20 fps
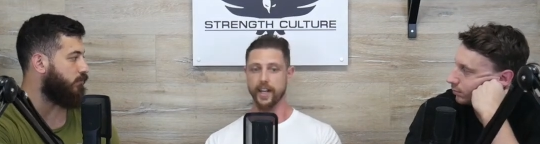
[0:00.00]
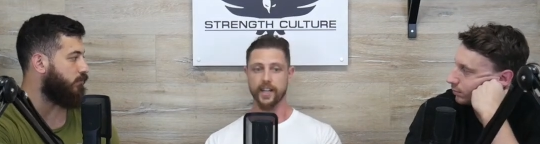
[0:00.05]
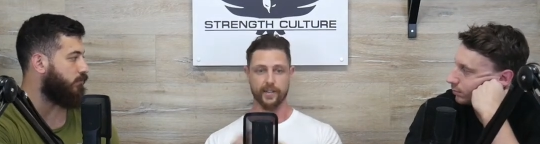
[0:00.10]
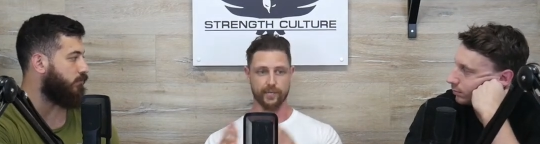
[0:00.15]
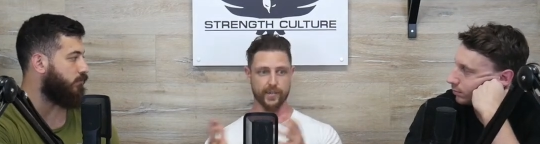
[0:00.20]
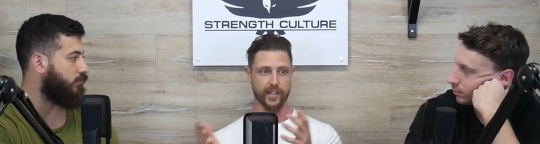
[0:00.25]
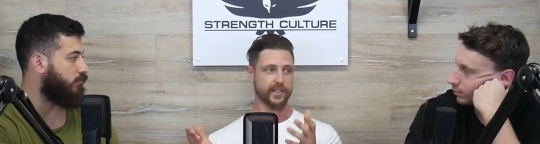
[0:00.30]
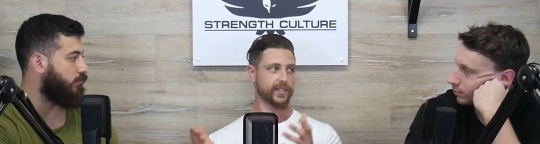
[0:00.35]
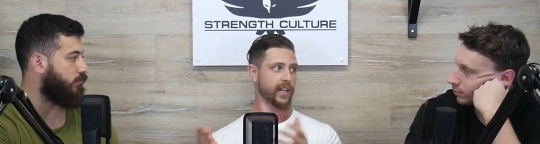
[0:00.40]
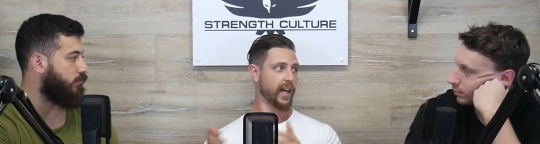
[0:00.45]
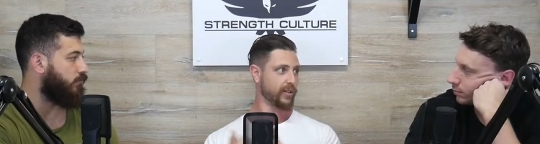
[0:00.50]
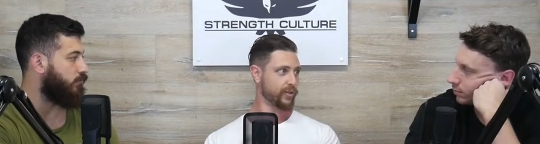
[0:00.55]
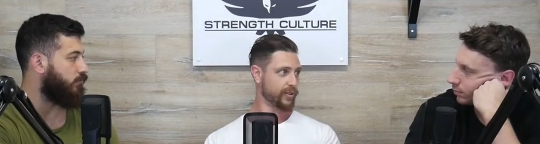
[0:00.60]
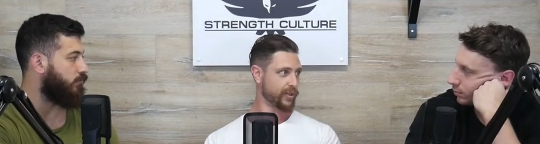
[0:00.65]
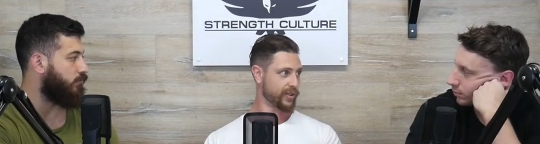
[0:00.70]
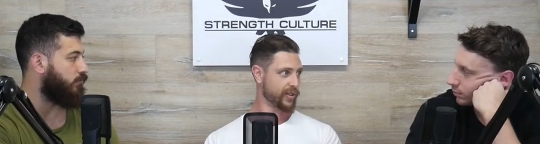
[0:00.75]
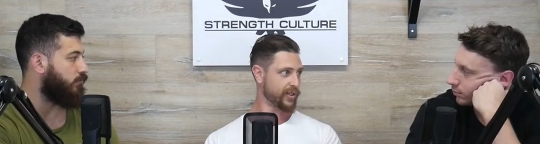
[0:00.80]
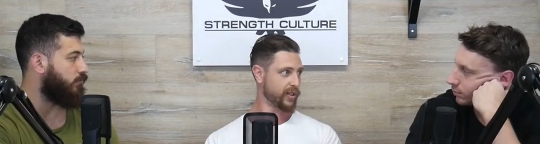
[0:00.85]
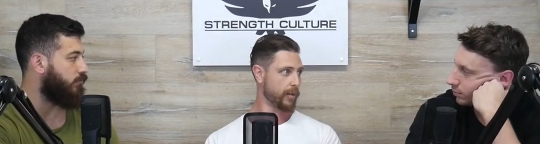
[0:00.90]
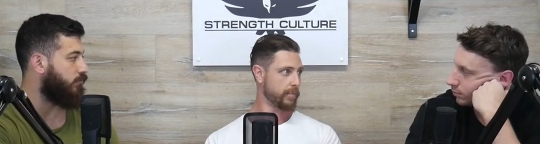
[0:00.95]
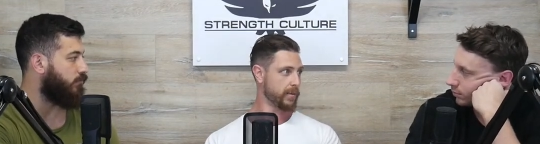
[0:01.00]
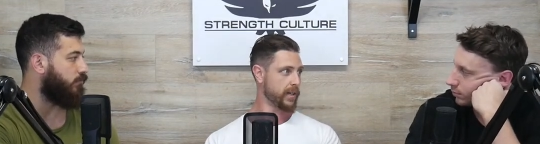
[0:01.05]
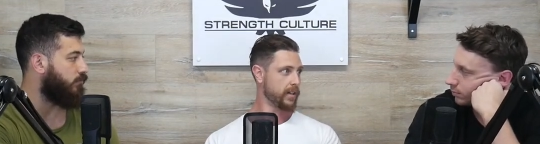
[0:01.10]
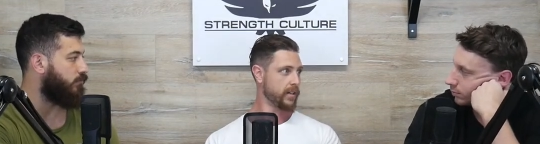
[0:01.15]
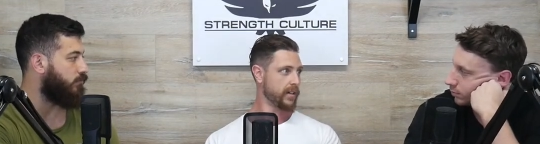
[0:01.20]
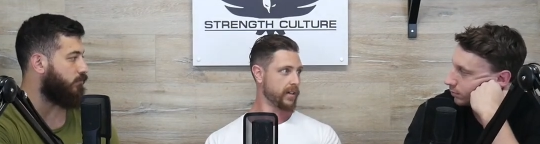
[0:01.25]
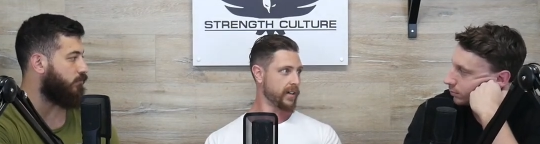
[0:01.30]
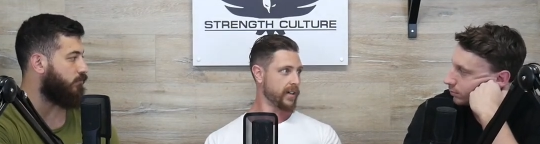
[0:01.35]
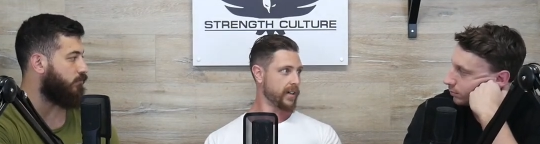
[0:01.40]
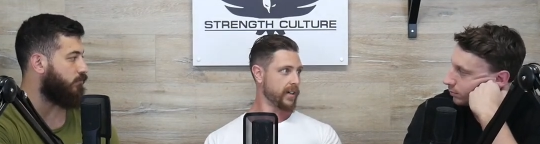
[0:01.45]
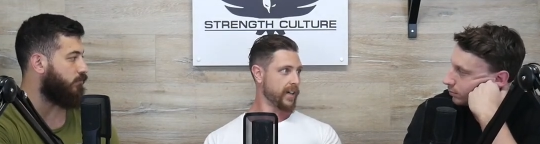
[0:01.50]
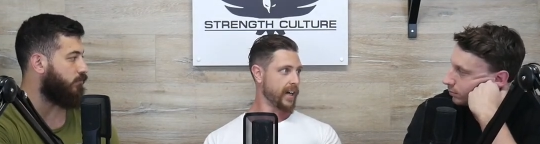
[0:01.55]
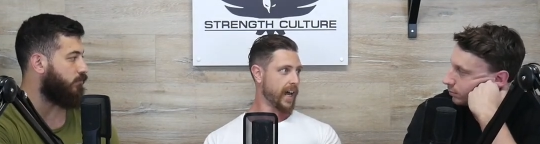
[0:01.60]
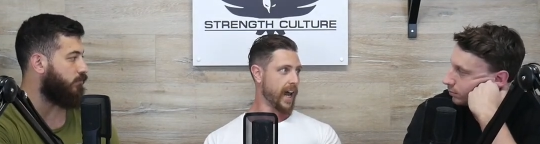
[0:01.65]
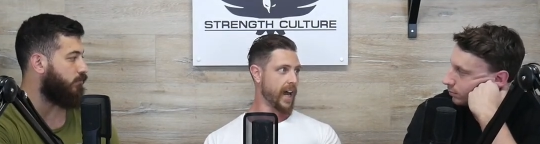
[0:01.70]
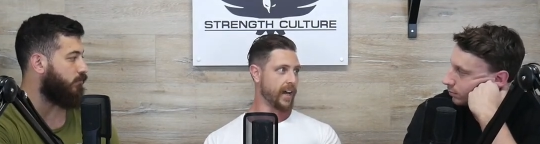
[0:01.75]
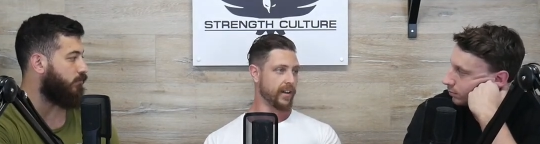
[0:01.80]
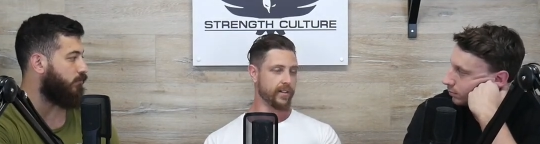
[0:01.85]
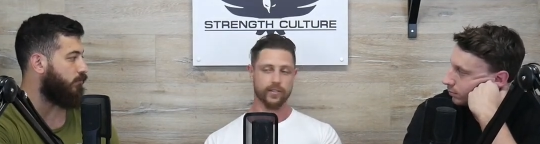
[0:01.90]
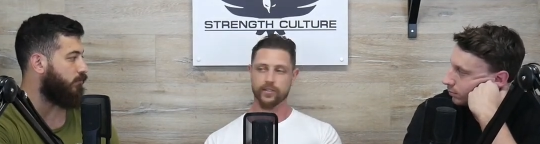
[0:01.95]
Speaker 1: gain if they start looking sloppy
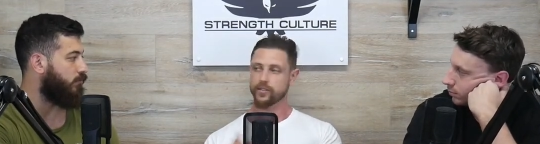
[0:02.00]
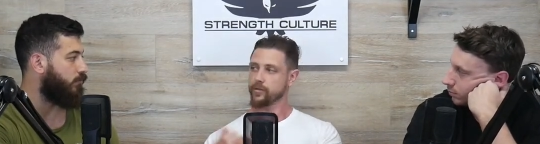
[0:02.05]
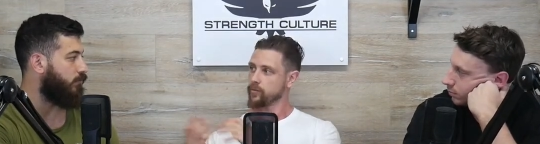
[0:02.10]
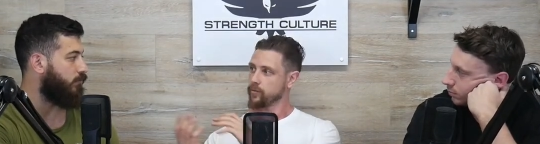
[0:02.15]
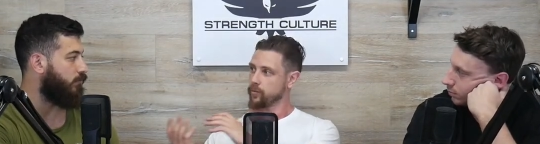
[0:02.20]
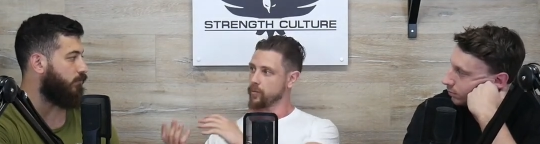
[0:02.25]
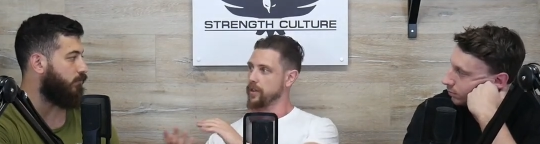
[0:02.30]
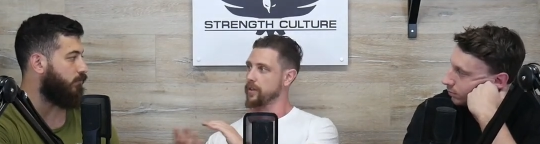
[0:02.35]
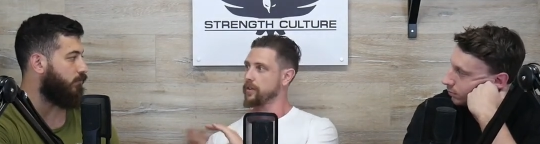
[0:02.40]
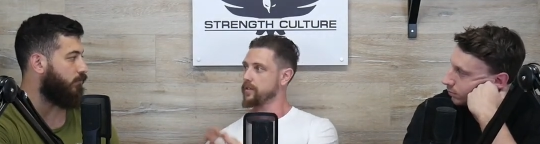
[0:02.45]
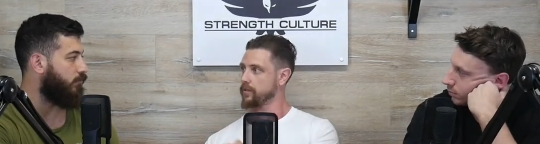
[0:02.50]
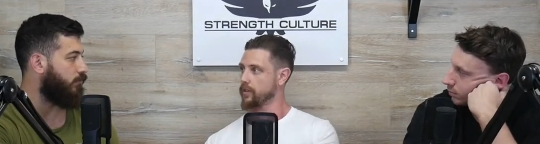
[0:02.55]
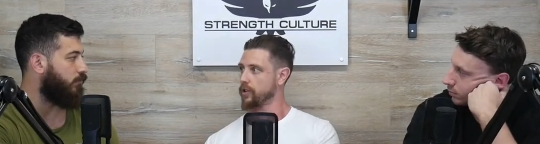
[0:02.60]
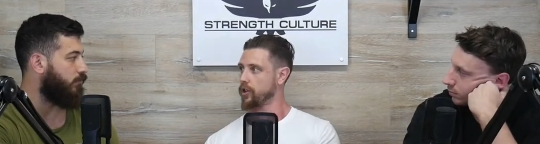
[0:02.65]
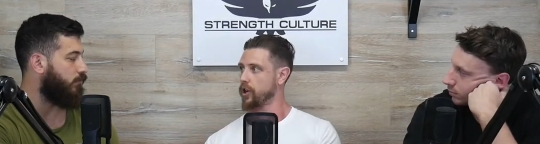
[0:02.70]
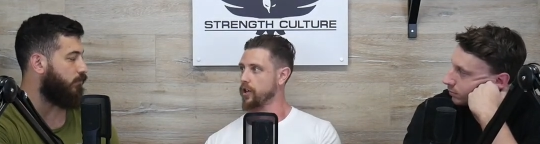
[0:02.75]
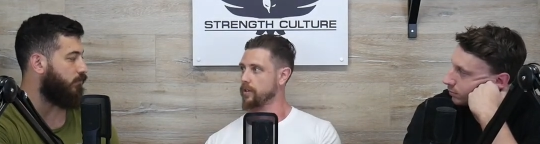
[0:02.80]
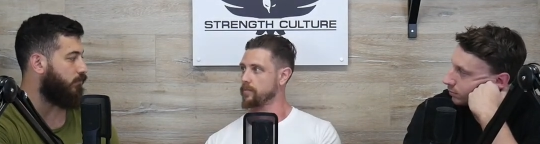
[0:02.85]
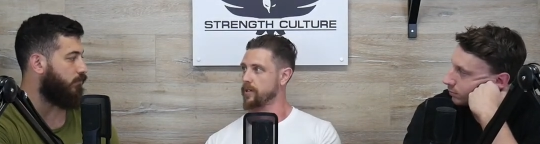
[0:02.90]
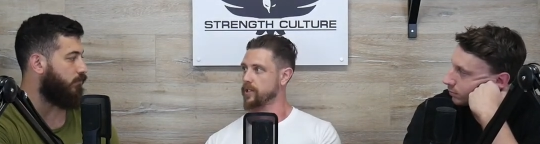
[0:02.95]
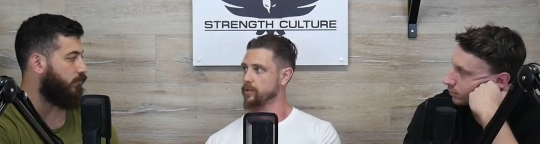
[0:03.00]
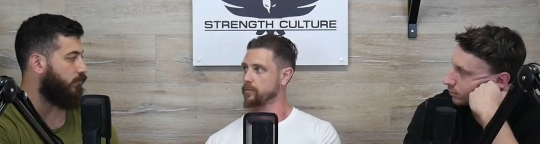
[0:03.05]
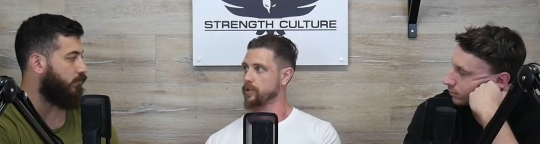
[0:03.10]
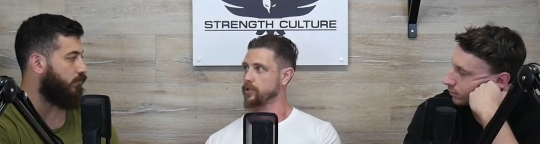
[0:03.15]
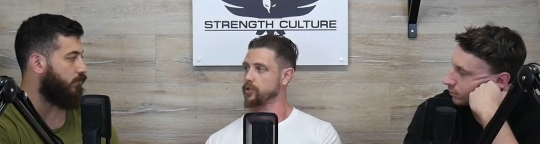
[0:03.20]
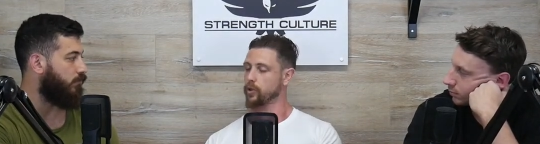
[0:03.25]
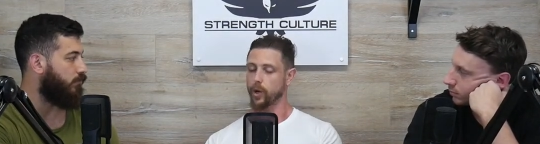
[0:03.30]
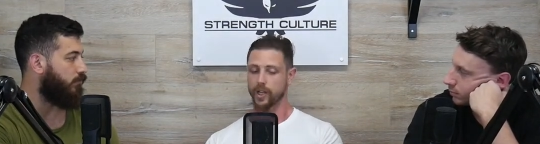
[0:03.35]
and with the girth measurement.